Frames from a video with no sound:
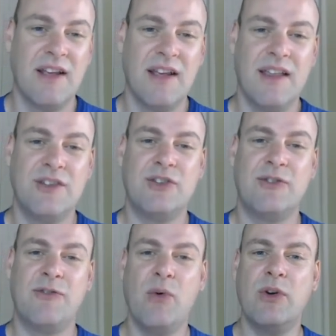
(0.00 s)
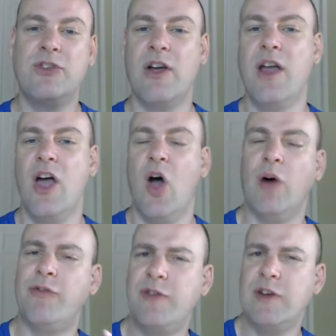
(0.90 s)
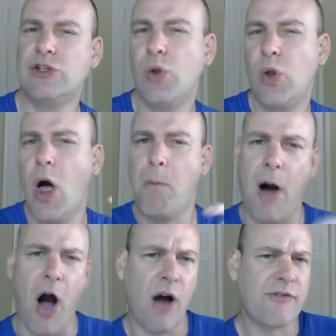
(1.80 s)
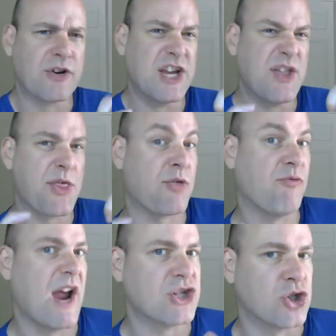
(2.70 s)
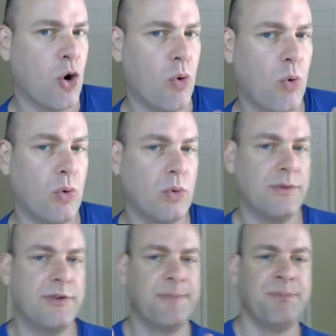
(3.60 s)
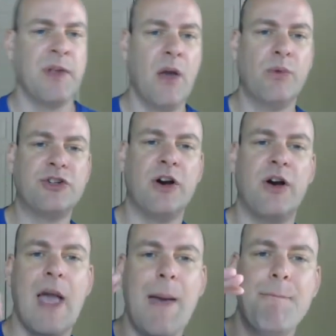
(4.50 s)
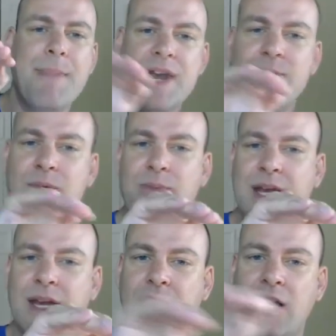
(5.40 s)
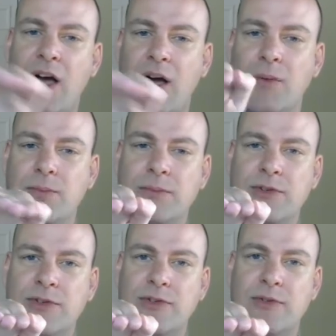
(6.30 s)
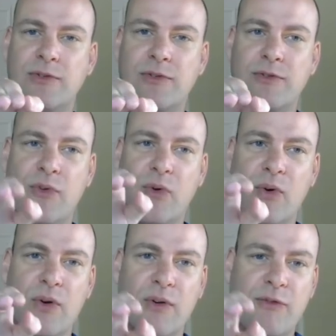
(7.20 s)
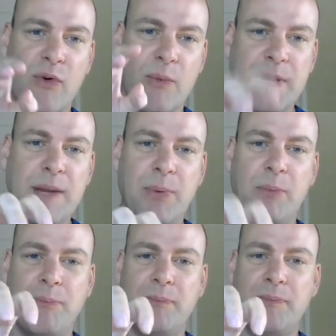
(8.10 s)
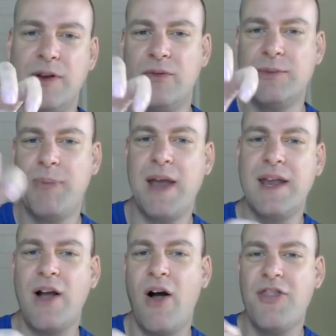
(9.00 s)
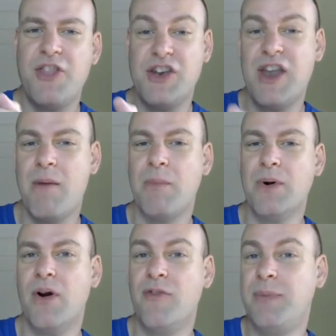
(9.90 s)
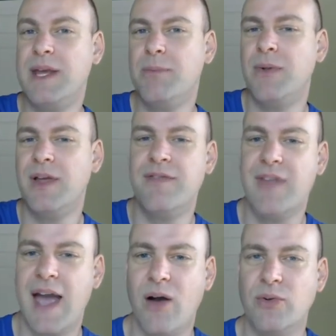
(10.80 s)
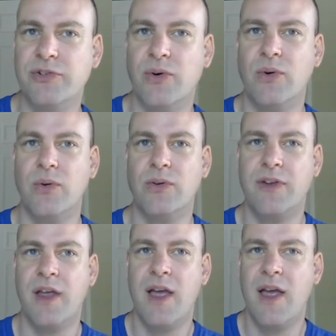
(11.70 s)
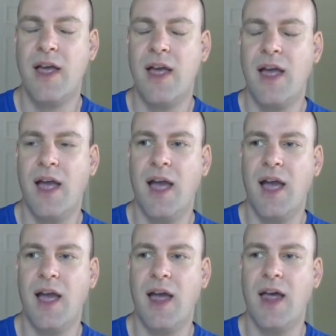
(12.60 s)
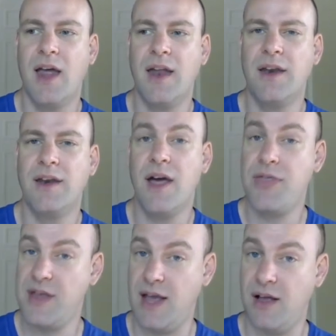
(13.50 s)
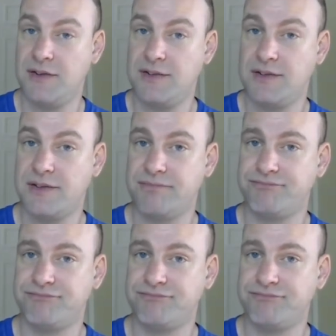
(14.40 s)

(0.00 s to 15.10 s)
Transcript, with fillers: They just focus on official poverty thresholds, which are minimum incomes for people, you know, depending on the number of people in the household, and nothing else.